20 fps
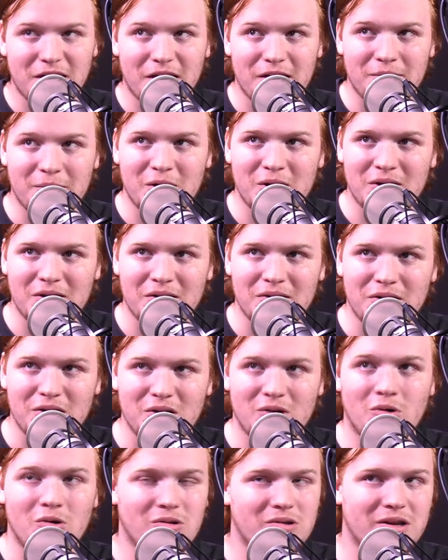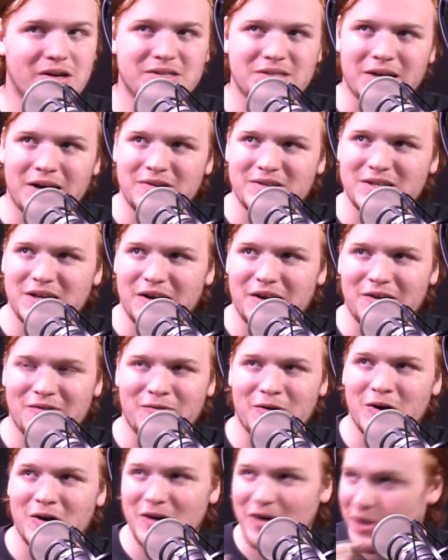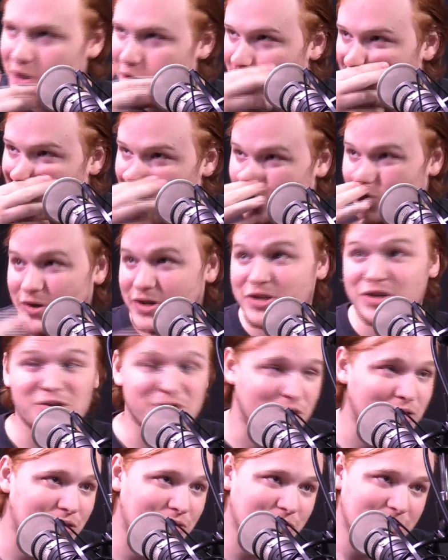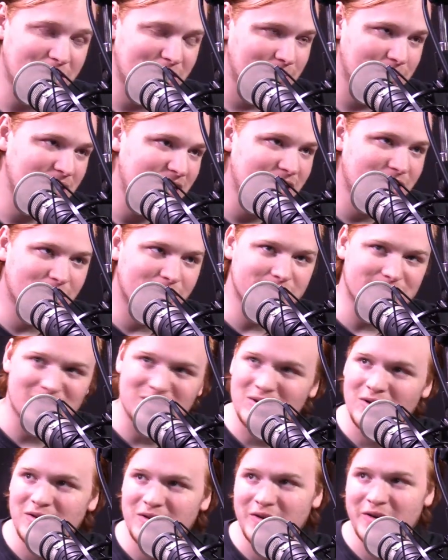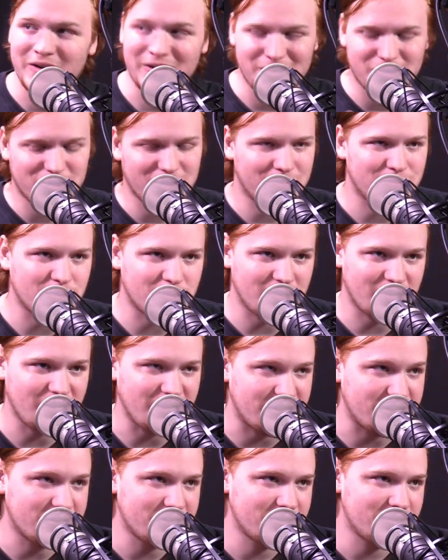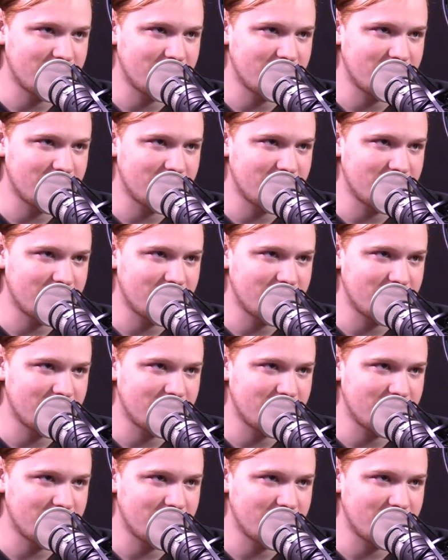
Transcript: I mean, the oldest outside of our original three amigos started in Triple D.